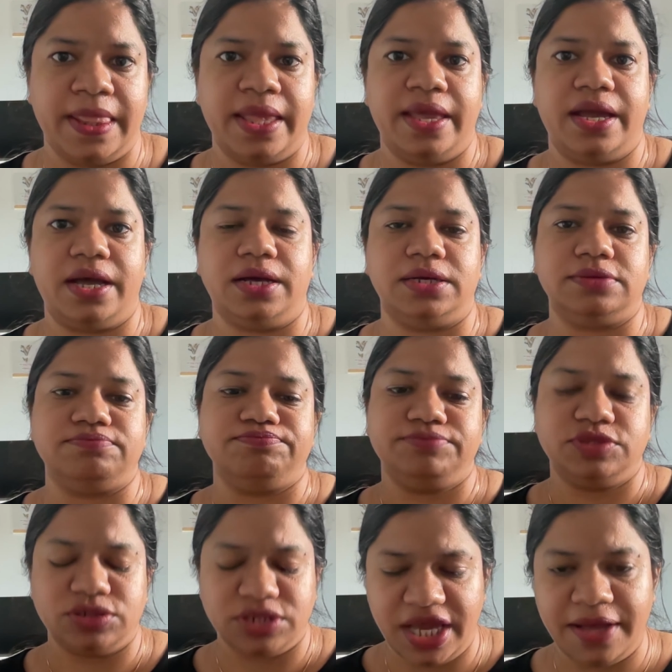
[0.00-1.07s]

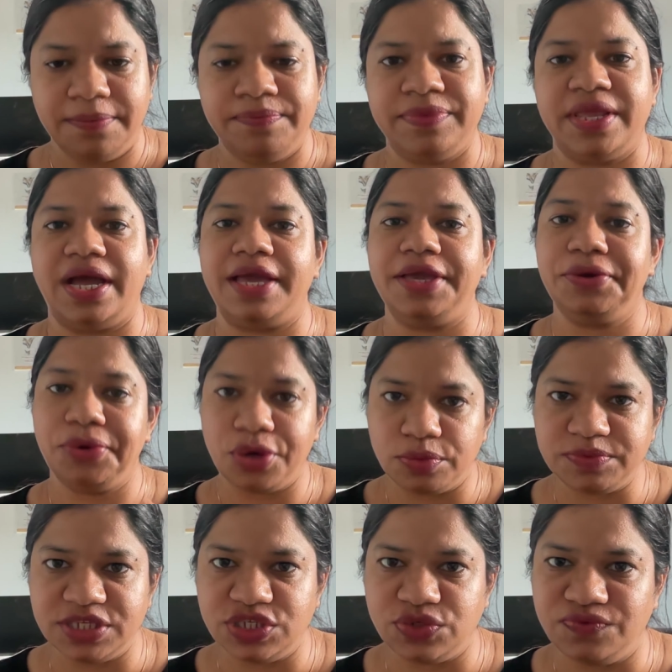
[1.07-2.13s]
So yeah, I hope
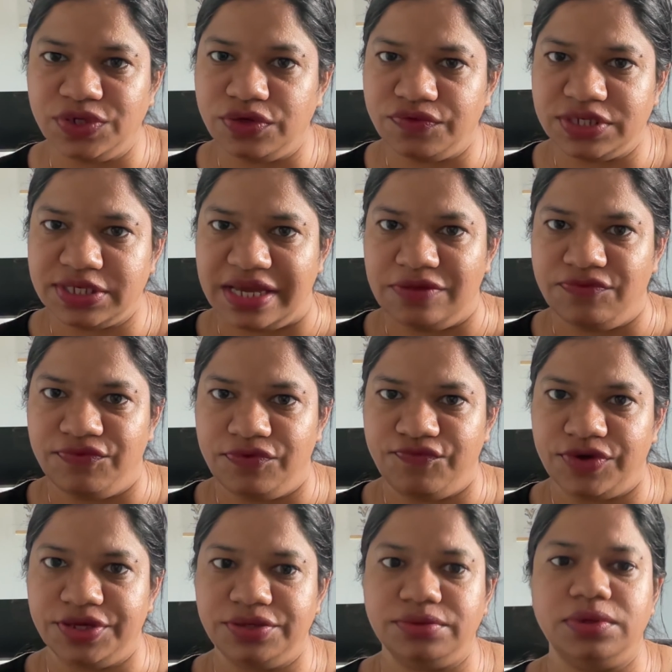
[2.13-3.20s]
this video was helpful for
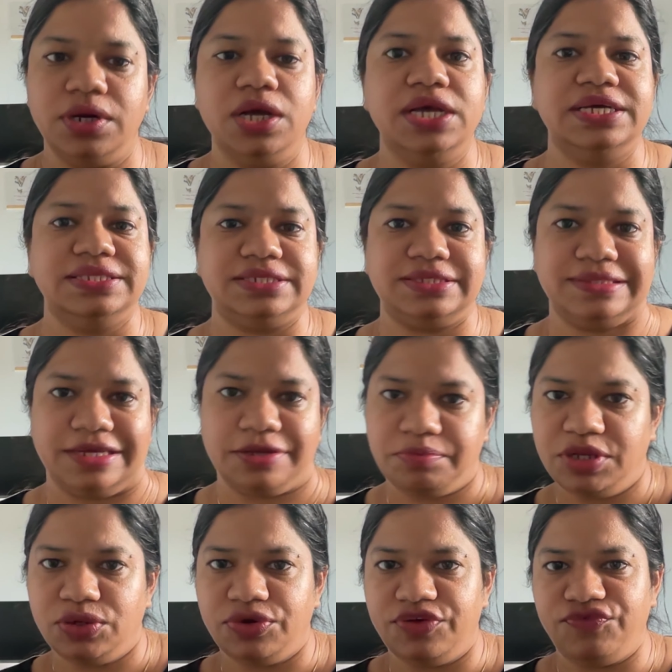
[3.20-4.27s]
you. Just let me
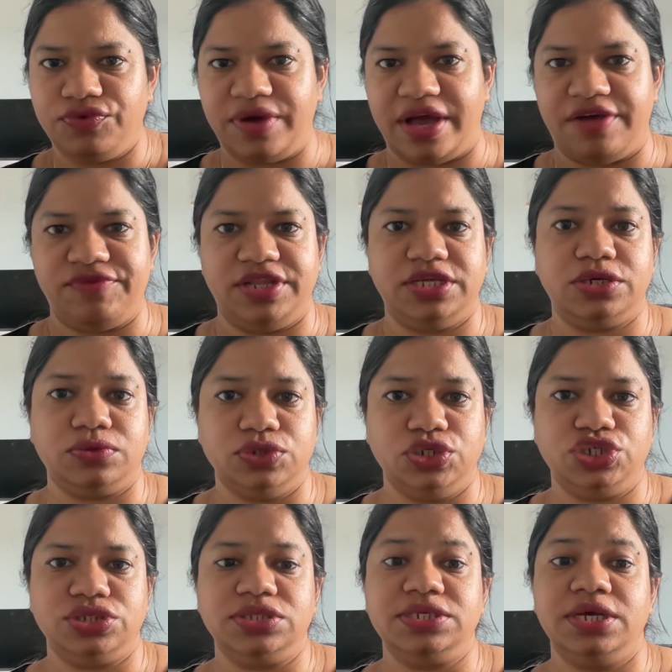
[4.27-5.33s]
know if you have any
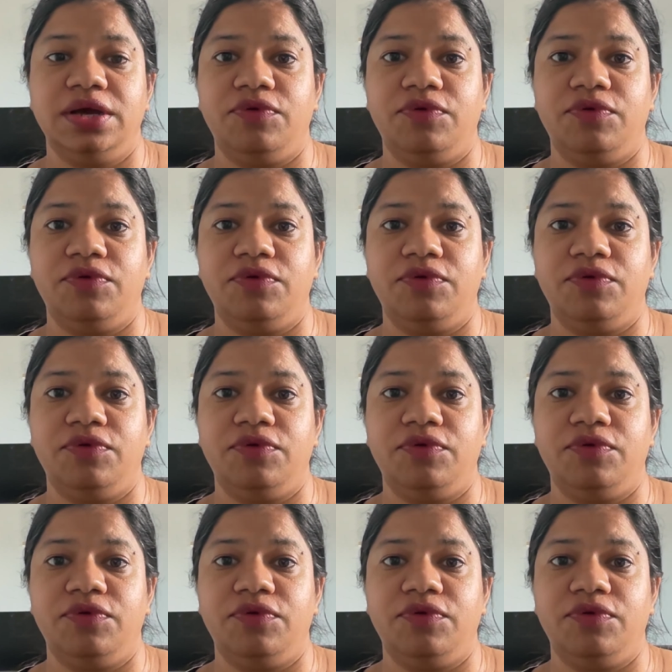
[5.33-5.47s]
questions.